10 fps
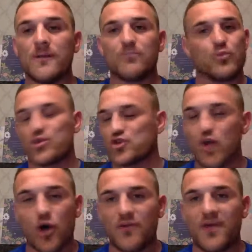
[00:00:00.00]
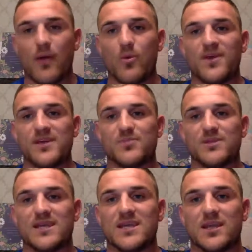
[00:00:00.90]
There's none of that with this
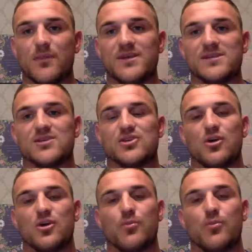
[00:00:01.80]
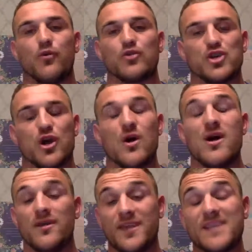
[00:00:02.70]
particular business or product. So
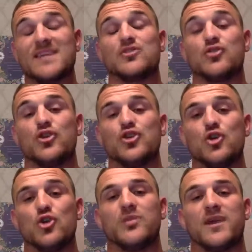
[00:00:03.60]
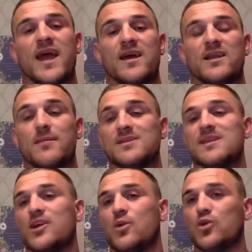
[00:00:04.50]
this is going to duplicate. And let me
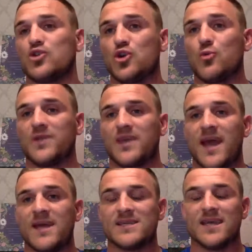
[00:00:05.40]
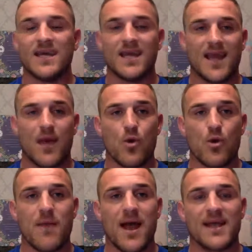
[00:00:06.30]
tell you, what duplicates in network
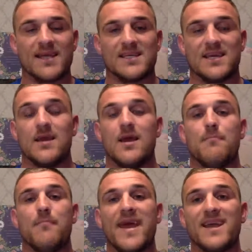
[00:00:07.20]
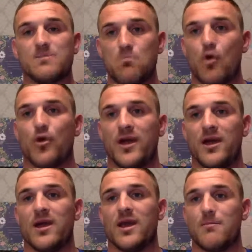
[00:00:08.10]
marketing makes money,
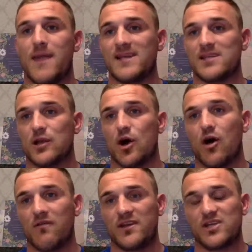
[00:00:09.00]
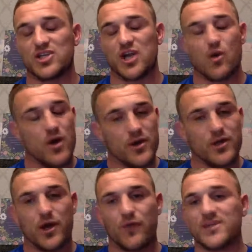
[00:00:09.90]
and it makes a lot of it. So,
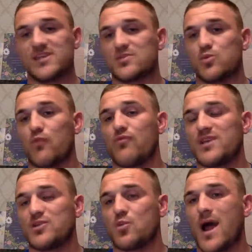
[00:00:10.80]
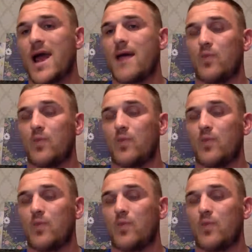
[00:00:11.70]
this is one reason why